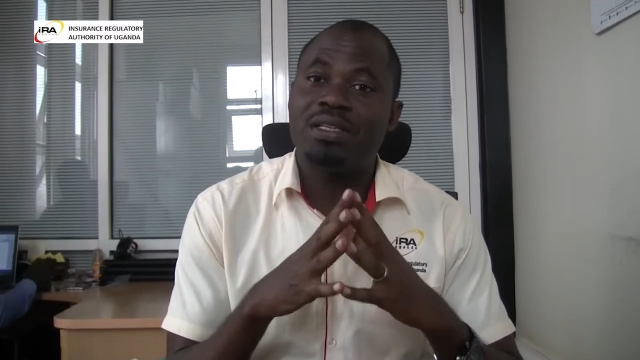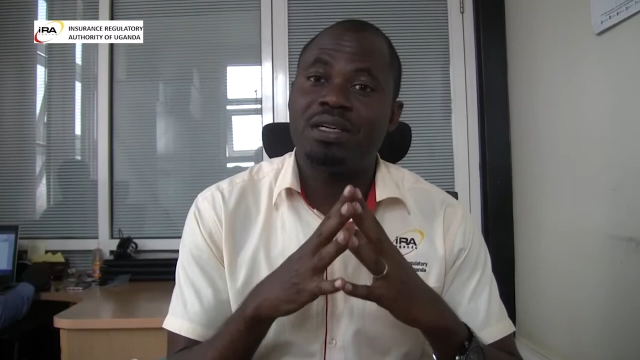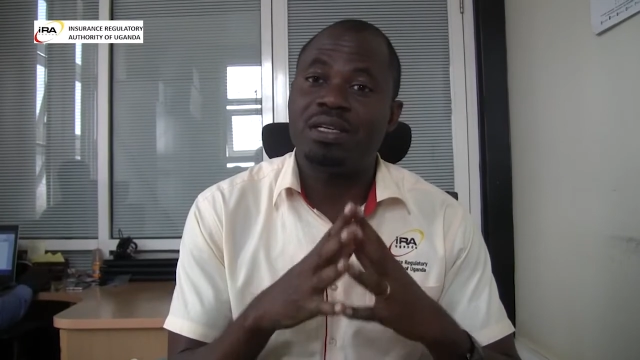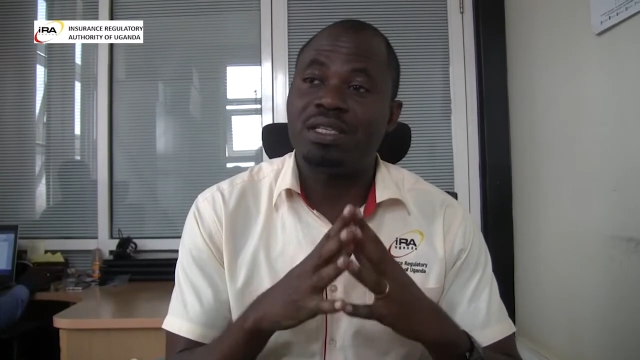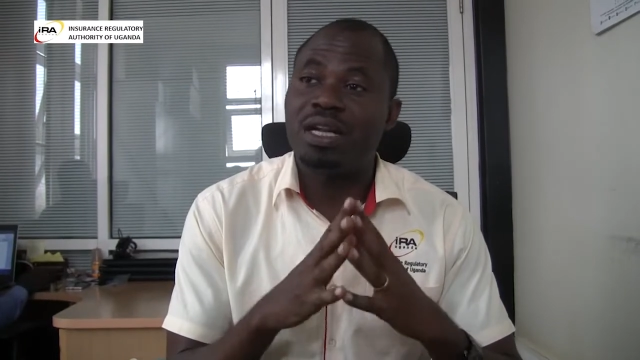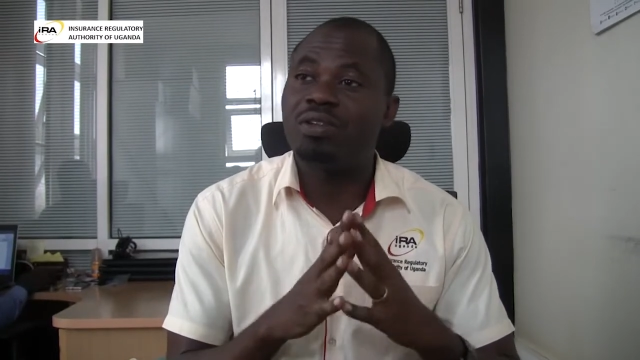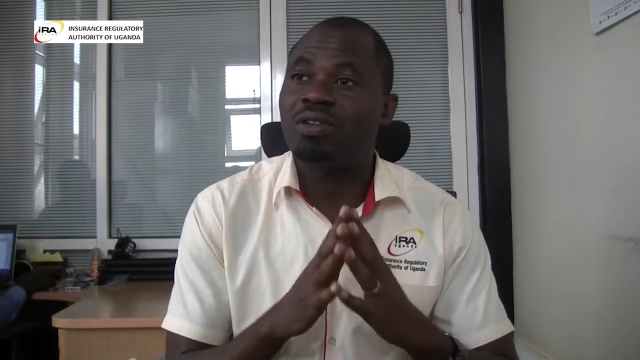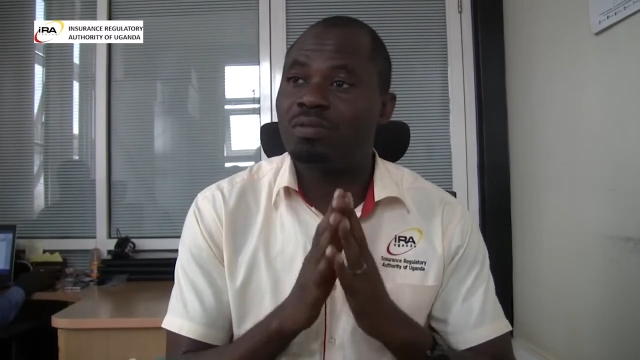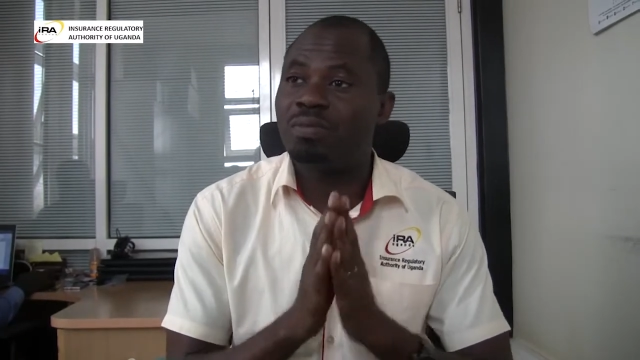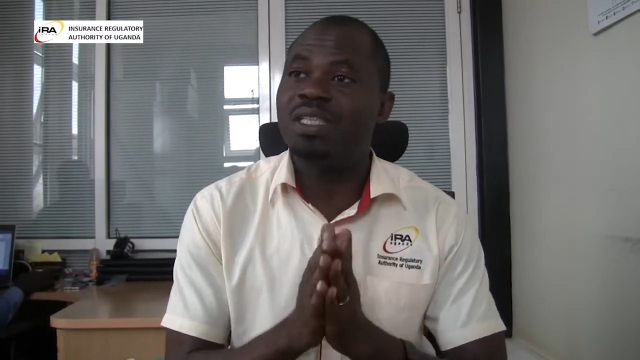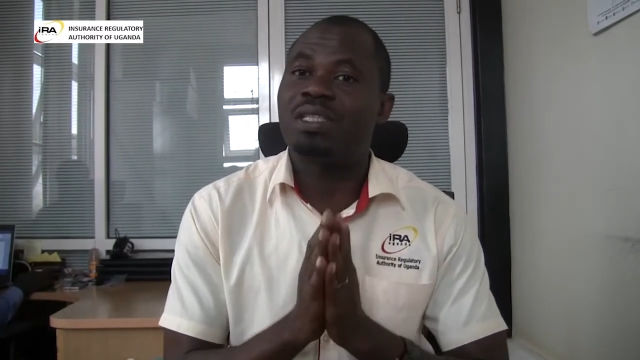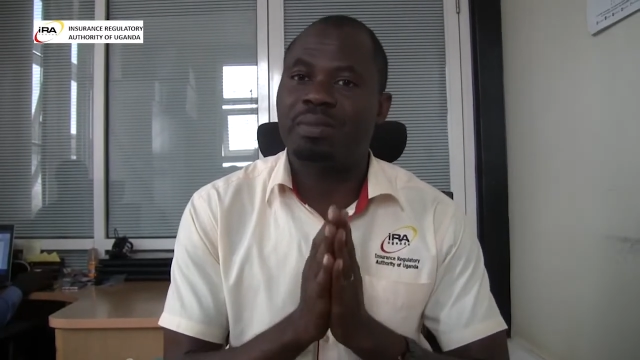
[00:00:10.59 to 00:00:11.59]
a result of
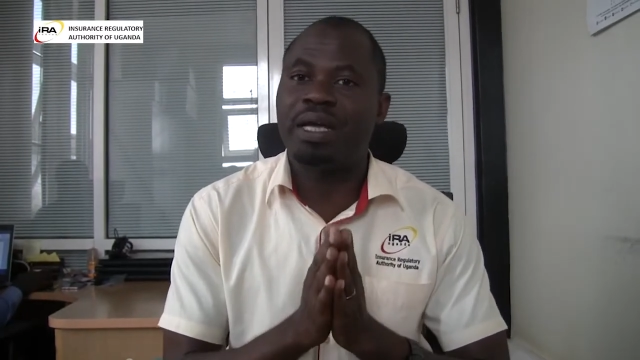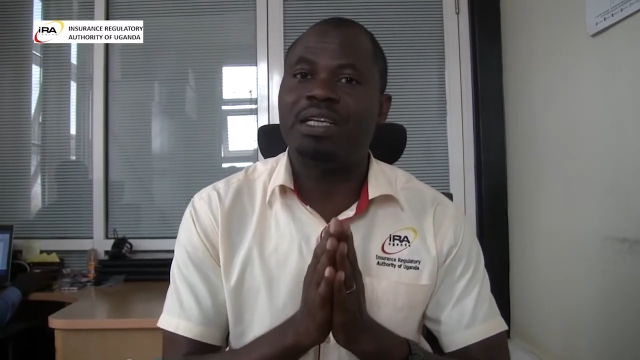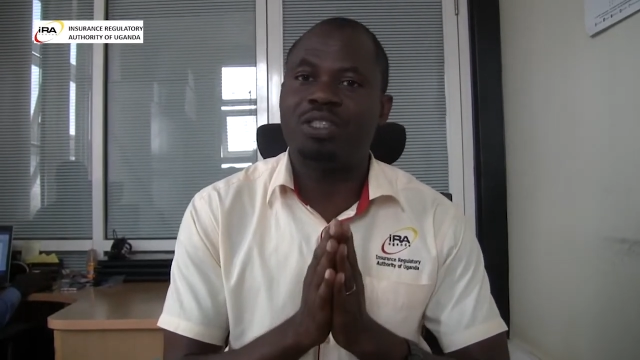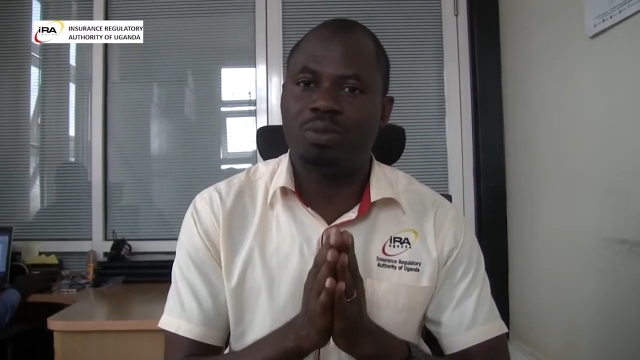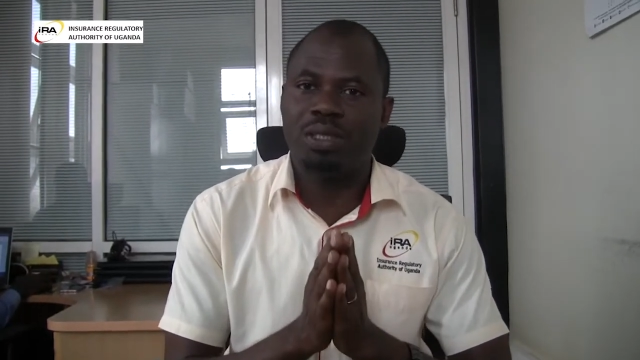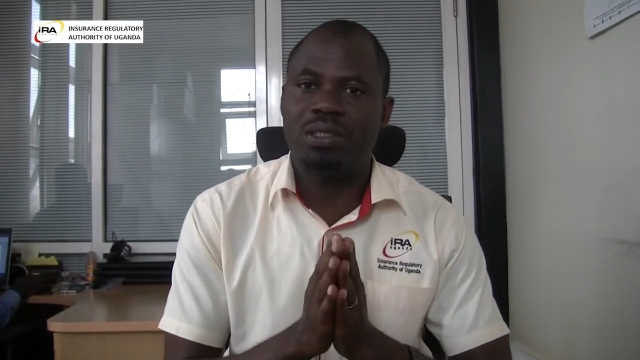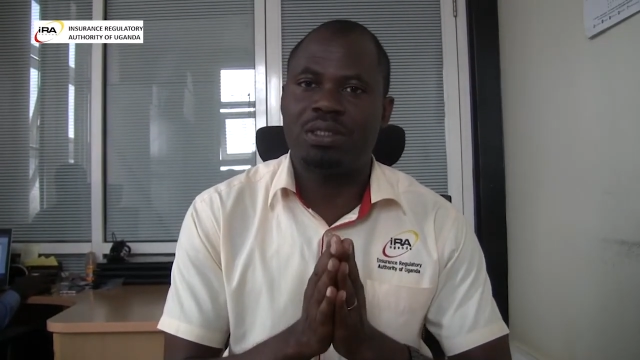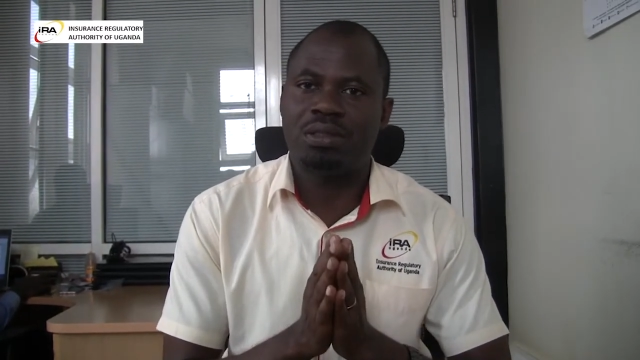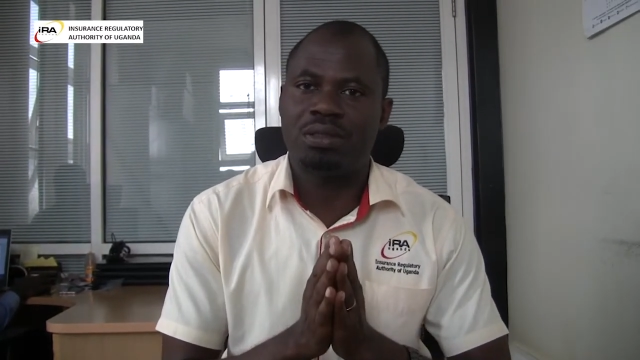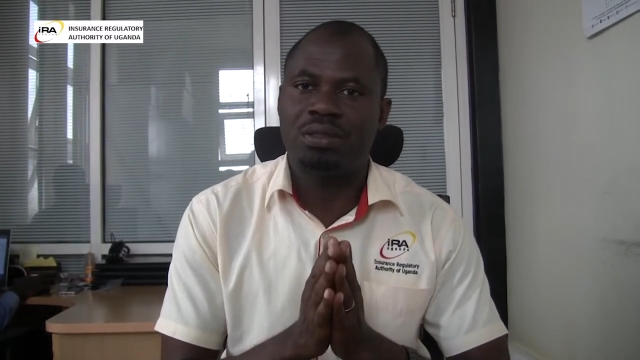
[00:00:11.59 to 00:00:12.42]
mismanagement.